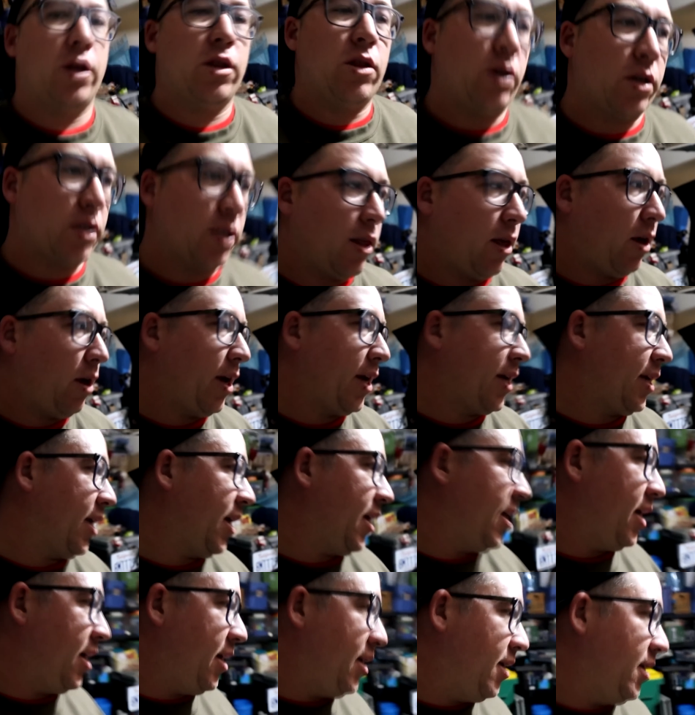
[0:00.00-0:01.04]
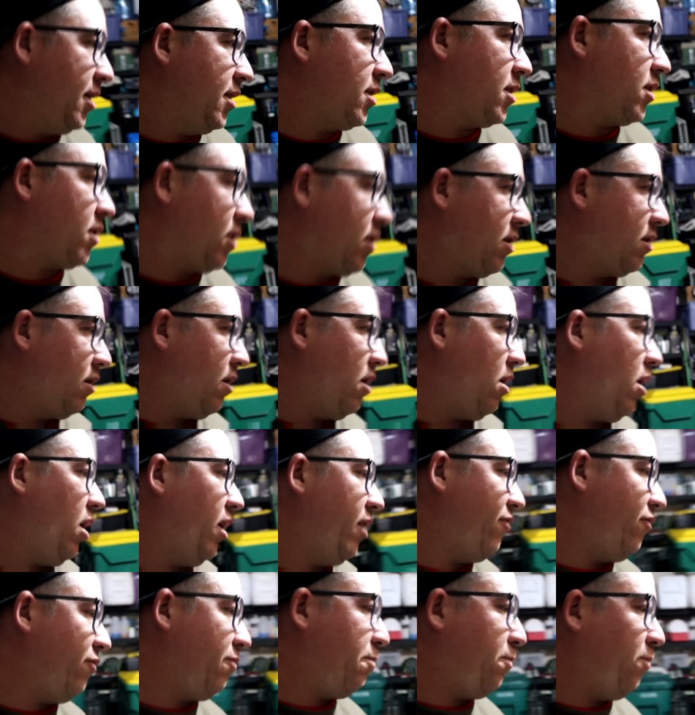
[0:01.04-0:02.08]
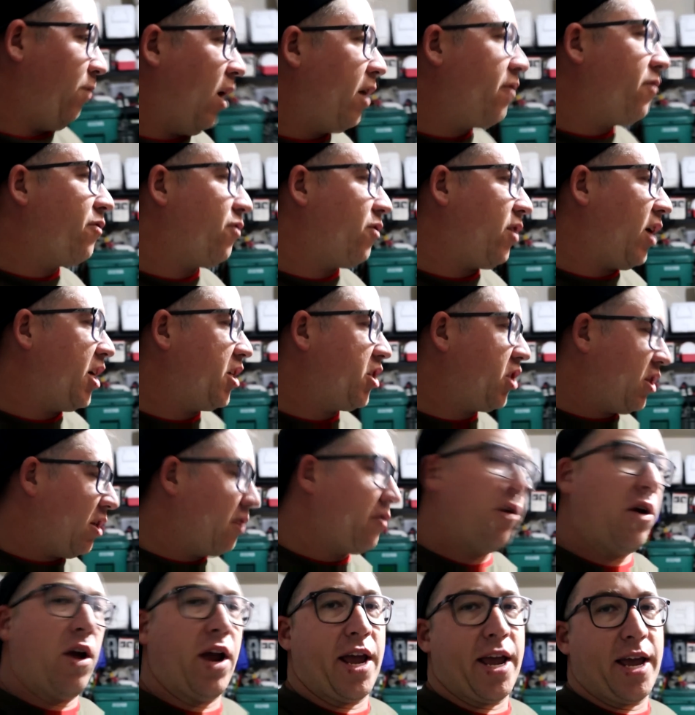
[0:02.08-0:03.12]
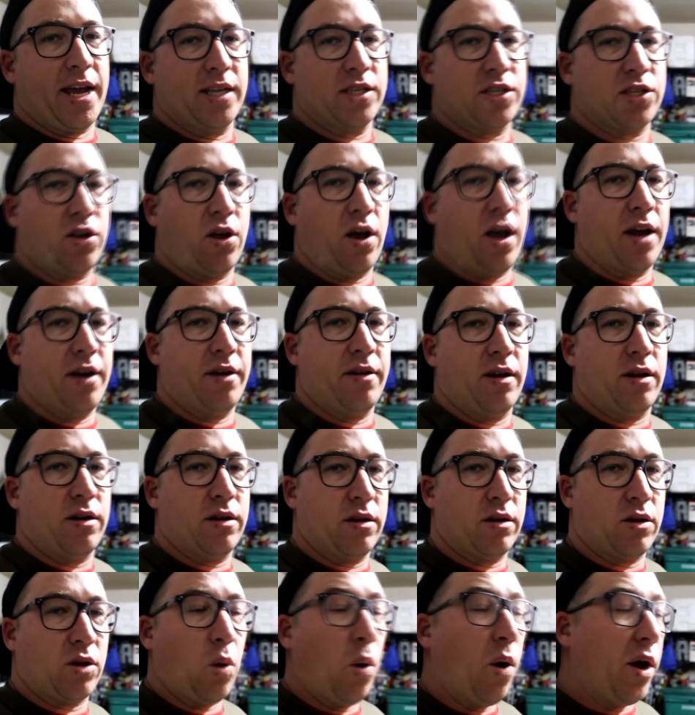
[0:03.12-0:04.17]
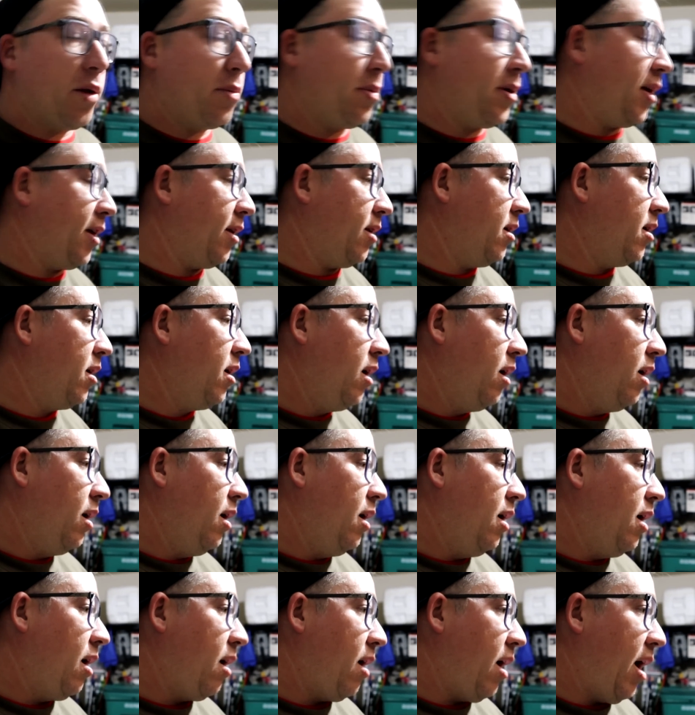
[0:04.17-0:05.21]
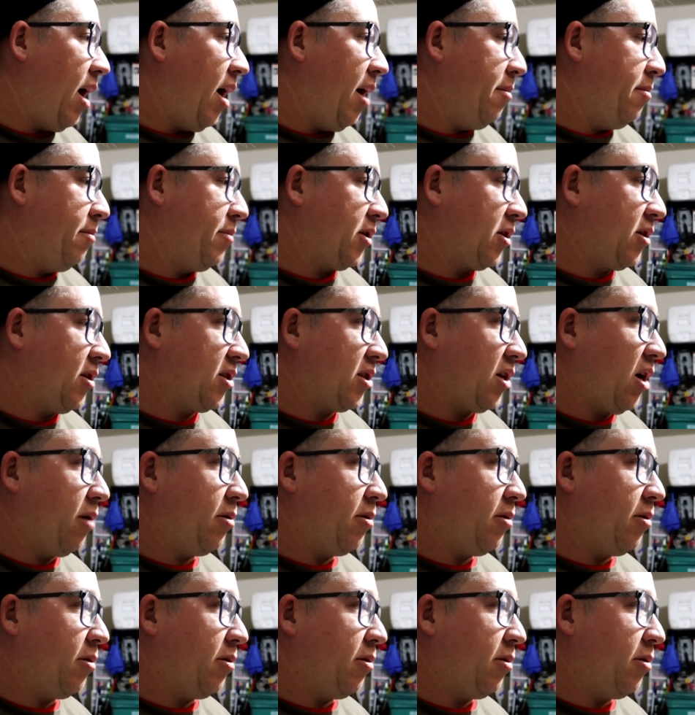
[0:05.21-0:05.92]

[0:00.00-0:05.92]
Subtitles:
looks like is I rushed the right hand side quite a bit because I